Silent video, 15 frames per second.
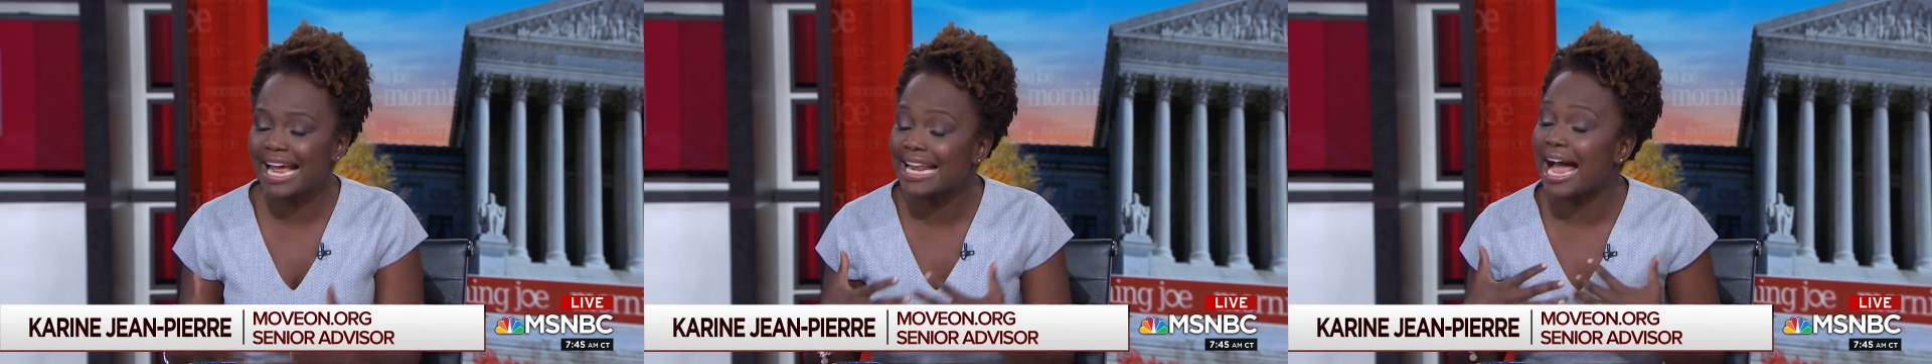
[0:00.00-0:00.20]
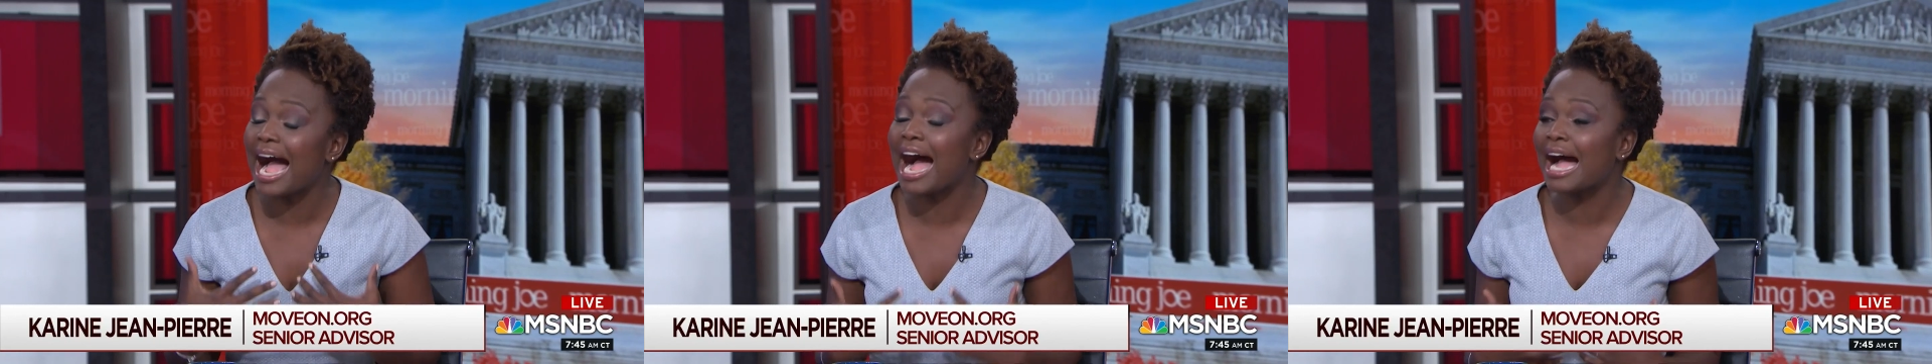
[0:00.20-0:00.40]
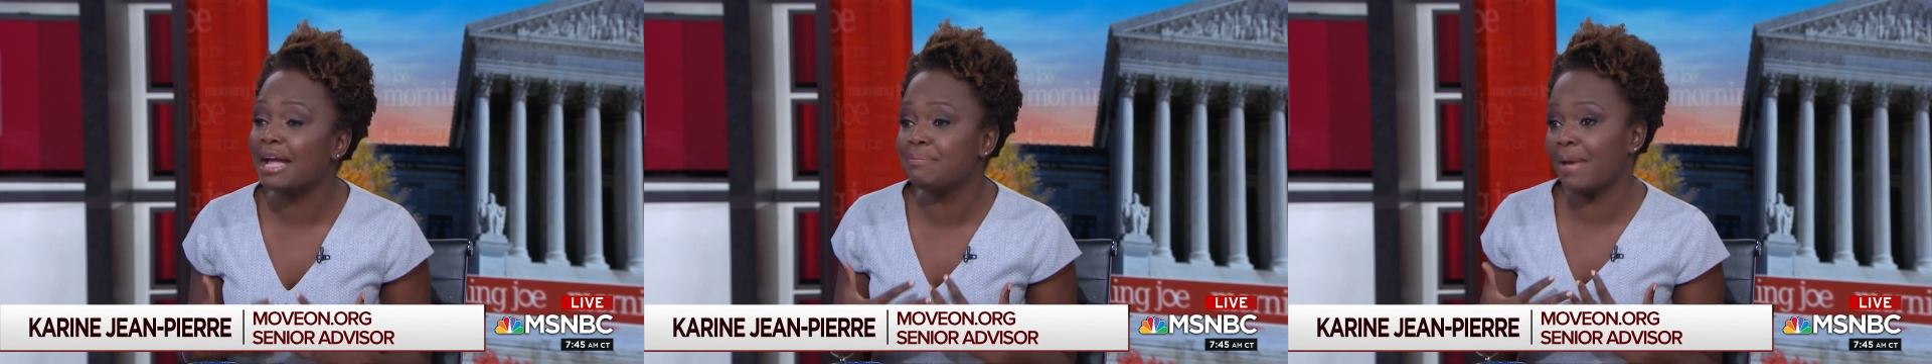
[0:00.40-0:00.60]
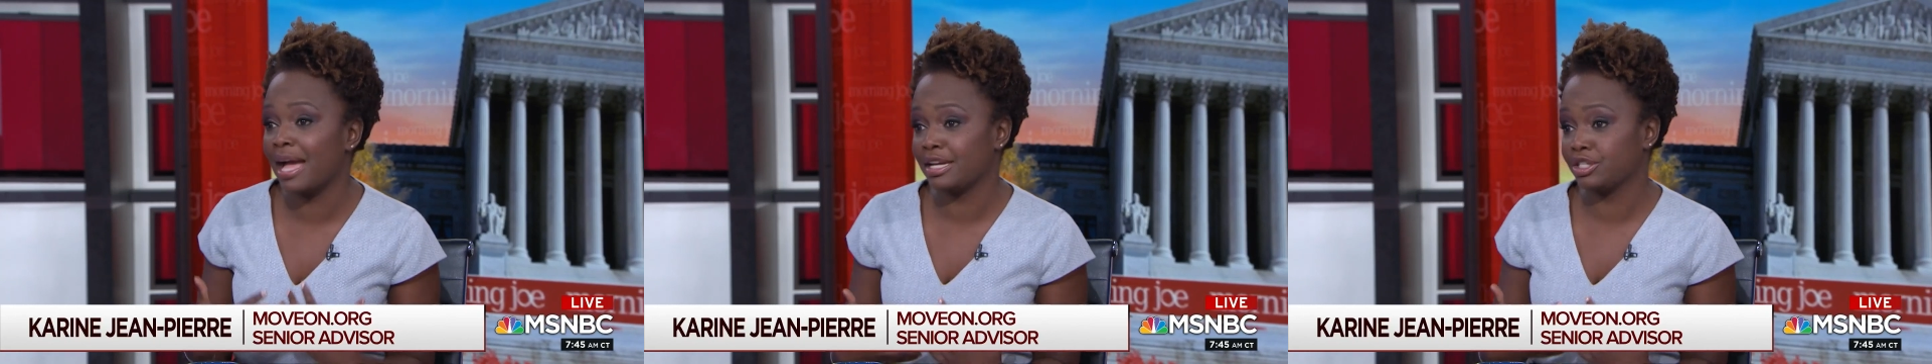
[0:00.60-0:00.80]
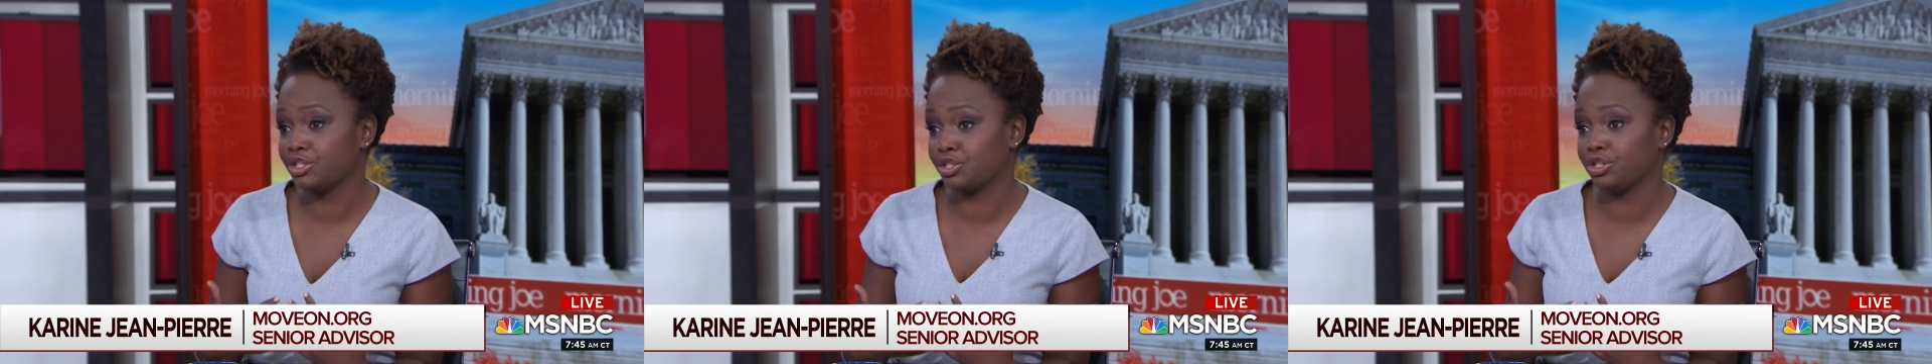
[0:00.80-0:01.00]
And I
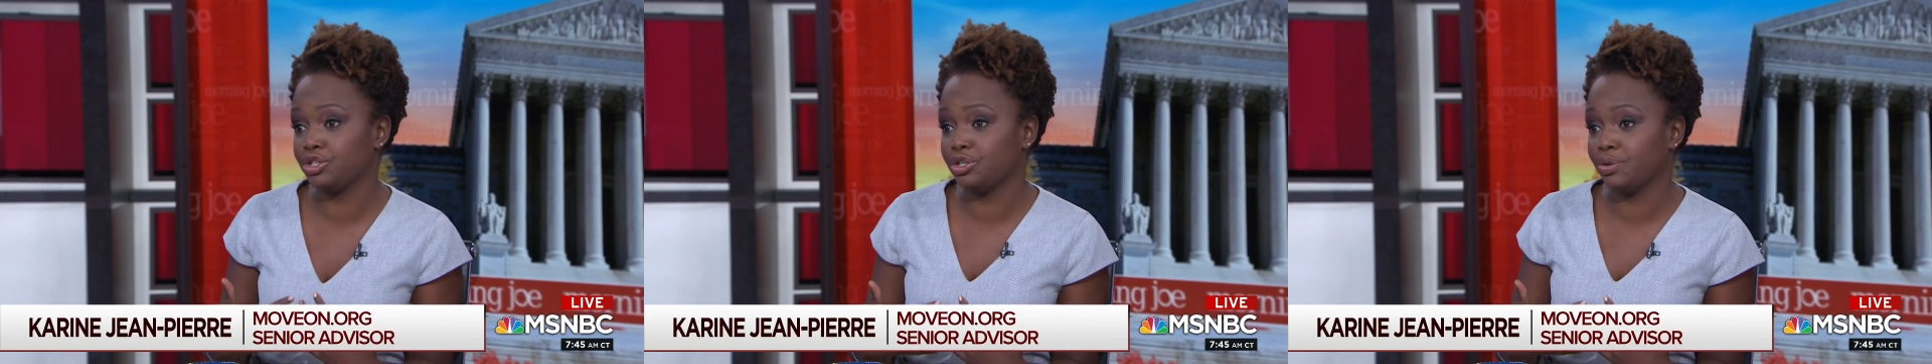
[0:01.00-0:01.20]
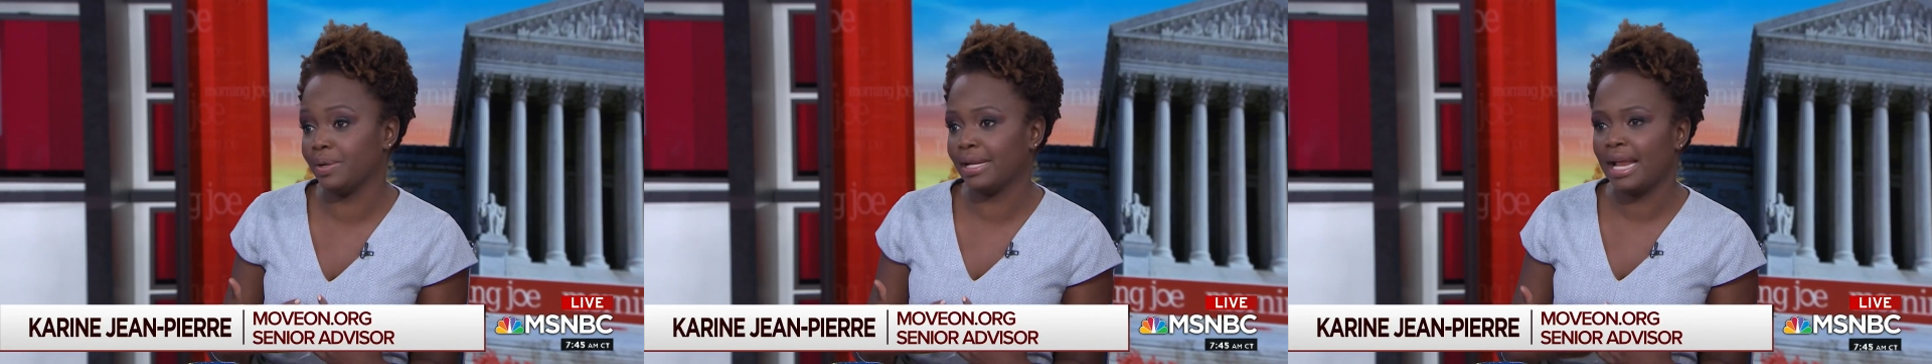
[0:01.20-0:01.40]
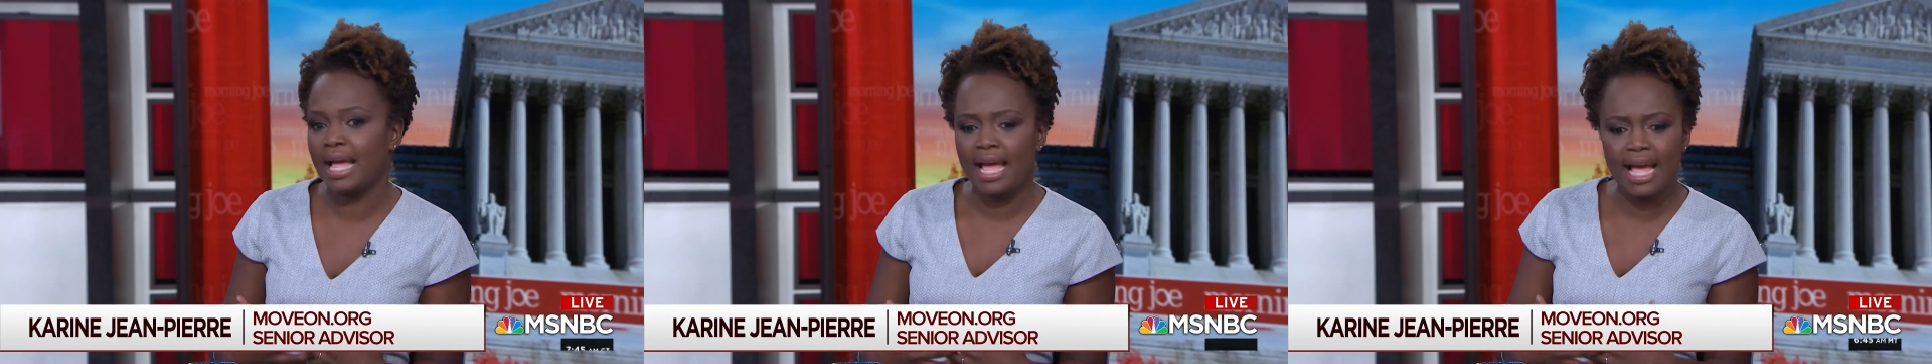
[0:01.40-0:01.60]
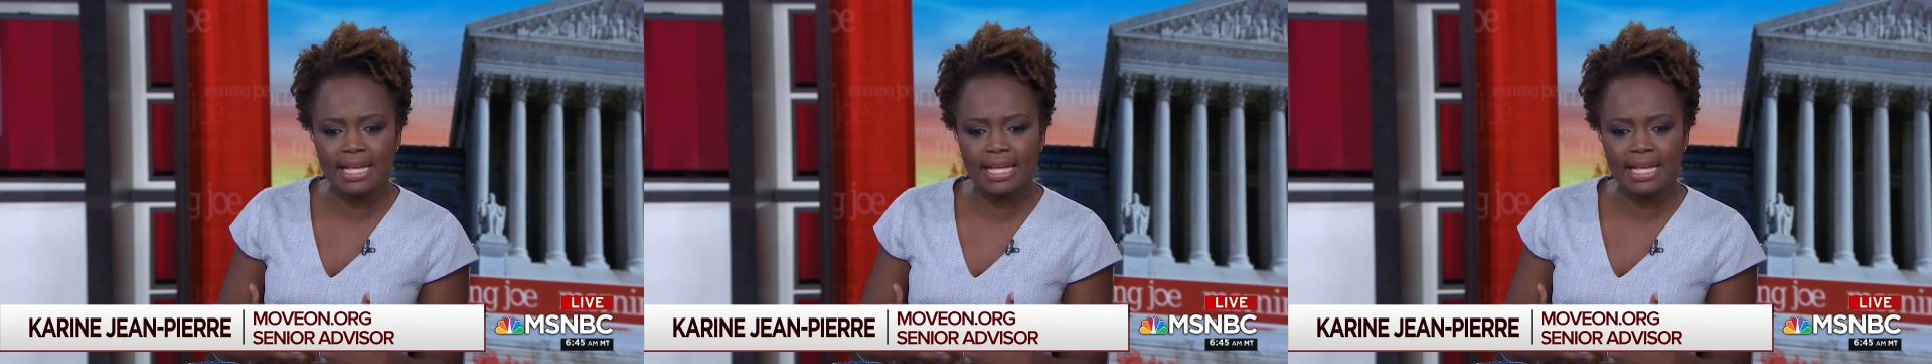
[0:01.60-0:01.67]
managed to do it